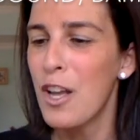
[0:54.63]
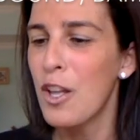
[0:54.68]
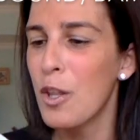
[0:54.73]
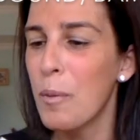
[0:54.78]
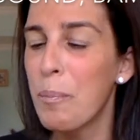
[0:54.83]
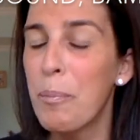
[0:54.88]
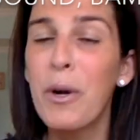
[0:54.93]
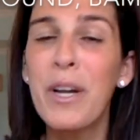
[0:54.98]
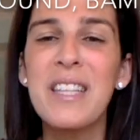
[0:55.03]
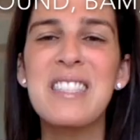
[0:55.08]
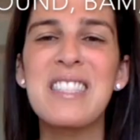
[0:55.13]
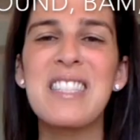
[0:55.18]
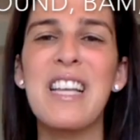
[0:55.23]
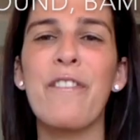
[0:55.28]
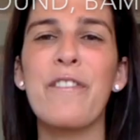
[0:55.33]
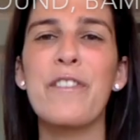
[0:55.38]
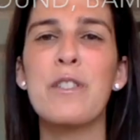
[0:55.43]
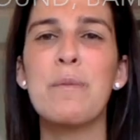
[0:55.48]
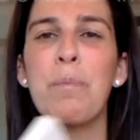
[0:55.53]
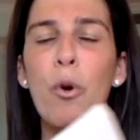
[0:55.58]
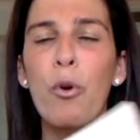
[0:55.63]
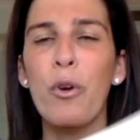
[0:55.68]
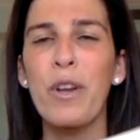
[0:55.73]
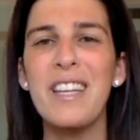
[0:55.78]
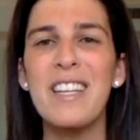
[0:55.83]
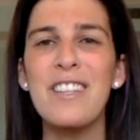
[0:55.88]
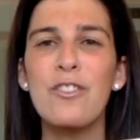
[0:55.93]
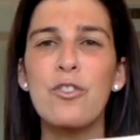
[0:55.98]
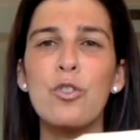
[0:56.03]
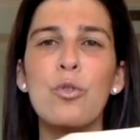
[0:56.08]
The book itself is broken
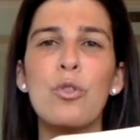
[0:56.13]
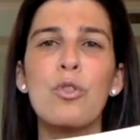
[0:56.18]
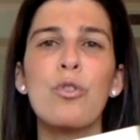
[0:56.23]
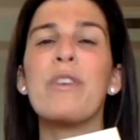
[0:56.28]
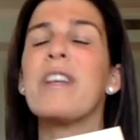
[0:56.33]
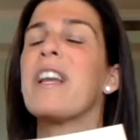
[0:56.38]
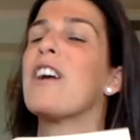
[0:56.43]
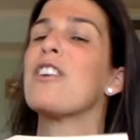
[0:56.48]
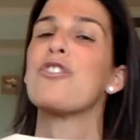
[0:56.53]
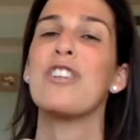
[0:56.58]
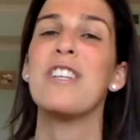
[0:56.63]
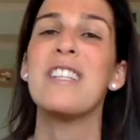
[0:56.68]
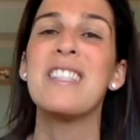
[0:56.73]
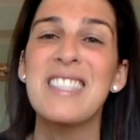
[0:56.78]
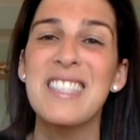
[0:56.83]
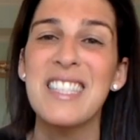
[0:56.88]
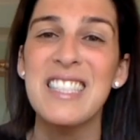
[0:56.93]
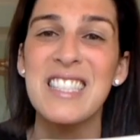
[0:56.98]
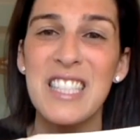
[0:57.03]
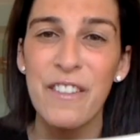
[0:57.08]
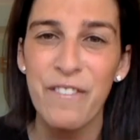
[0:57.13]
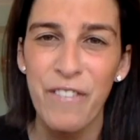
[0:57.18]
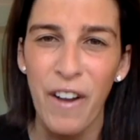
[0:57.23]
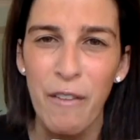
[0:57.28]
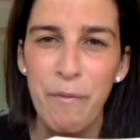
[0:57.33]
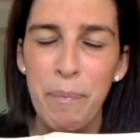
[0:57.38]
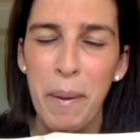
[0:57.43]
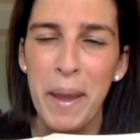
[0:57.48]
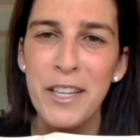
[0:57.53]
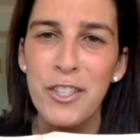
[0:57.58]
into
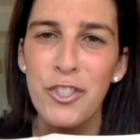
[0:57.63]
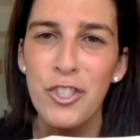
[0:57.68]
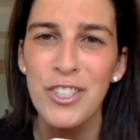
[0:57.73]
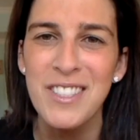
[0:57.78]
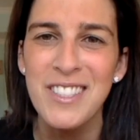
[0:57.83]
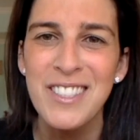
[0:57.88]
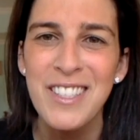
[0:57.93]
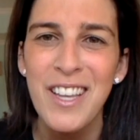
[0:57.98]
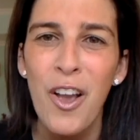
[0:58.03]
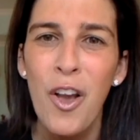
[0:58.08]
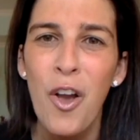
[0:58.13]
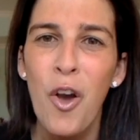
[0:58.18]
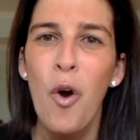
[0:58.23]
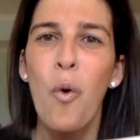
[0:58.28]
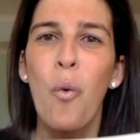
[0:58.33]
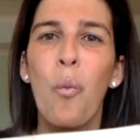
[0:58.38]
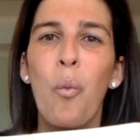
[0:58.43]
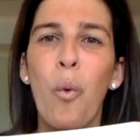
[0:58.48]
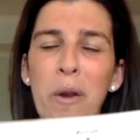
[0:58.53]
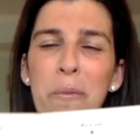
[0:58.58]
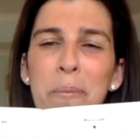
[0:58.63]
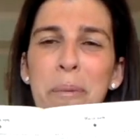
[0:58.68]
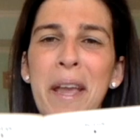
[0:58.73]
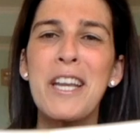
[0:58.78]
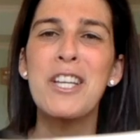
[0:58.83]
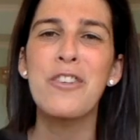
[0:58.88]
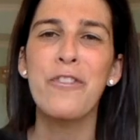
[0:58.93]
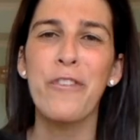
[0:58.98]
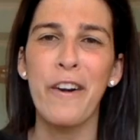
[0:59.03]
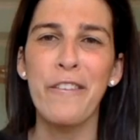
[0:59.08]
365 pages, one
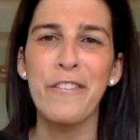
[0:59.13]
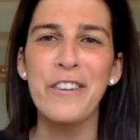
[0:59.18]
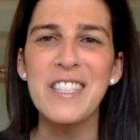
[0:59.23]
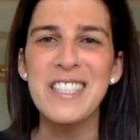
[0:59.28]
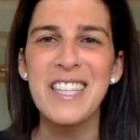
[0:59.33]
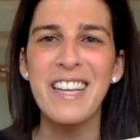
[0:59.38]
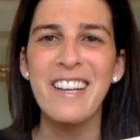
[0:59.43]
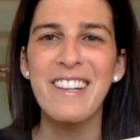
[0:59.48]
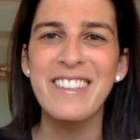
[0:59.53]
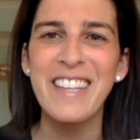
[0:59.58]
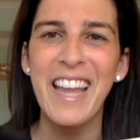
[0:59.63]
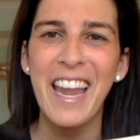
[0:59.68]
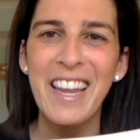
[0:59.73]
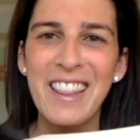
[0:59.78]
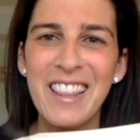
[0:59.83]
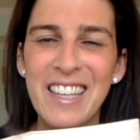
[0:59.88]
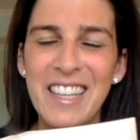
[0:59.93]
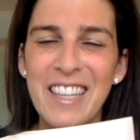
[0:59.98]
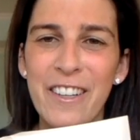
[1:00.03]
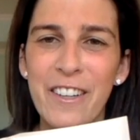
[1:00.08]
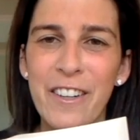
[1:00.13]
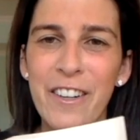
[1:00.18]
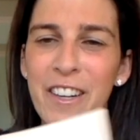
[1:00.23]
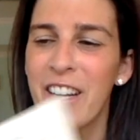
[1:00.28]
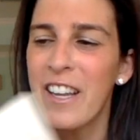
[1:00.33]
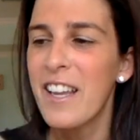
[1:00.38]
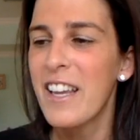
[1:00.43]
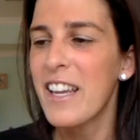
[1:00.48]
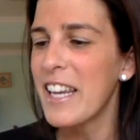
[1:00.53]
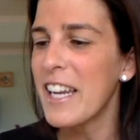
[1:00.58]
page for every single day of the year,
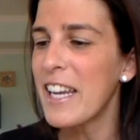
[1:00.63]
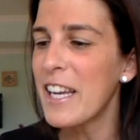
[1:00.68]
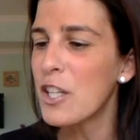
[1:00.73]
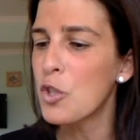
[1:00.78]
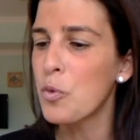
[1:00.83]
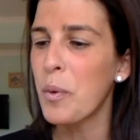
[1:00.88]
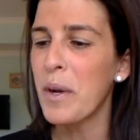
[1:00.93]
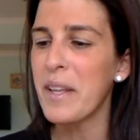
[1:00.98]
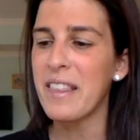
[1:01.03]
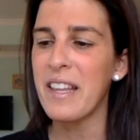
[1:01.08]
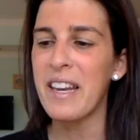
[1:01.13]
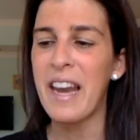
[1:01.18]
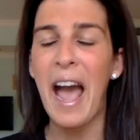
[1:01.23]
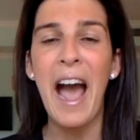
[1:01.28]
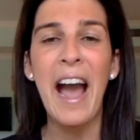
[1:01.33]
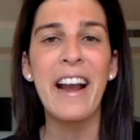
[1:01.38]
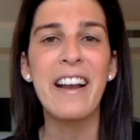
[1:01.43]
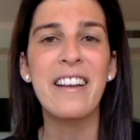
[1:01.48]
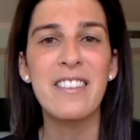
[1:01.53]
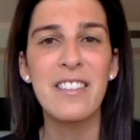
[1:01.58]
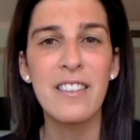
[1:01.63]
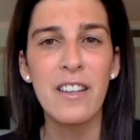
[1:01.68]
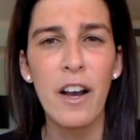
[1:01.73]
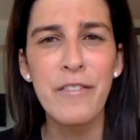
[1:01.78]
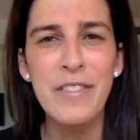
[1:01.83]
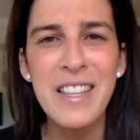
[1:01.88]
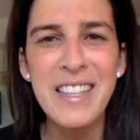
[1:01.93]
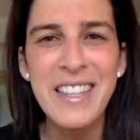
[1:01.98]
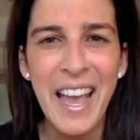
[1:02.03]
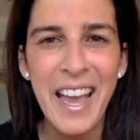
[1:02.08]
each with an act
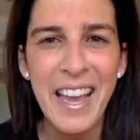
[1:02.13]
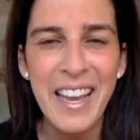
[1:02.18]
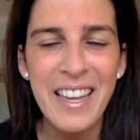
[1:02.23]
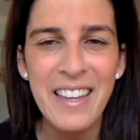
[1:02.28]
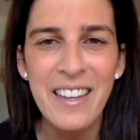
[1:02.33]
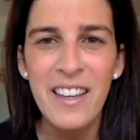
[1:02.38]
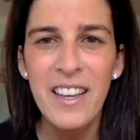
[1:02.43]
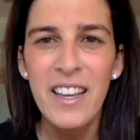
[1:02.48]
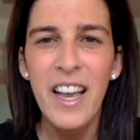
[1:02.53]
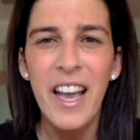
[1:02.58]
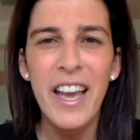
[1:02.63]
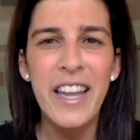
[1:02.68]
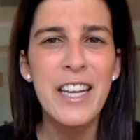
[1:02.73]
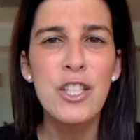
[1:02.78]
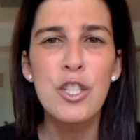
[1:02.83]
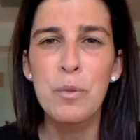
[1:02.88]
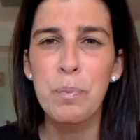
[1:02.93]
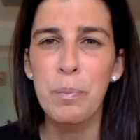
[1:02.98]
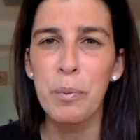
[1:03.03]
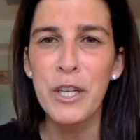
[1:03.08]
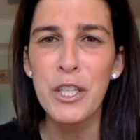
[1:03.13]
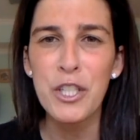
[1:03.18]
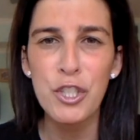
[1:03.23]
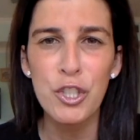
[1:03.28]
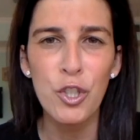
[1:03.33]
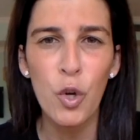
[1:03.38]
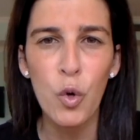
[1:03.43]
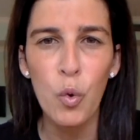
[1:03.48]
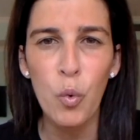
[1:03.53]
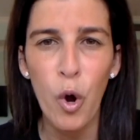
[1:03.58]
of the day, an
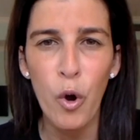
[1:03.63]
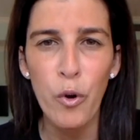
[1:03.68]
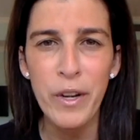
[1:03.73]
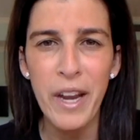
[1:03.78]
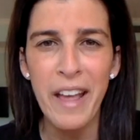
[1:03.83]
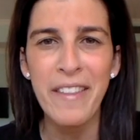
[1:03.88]
inspirational quote,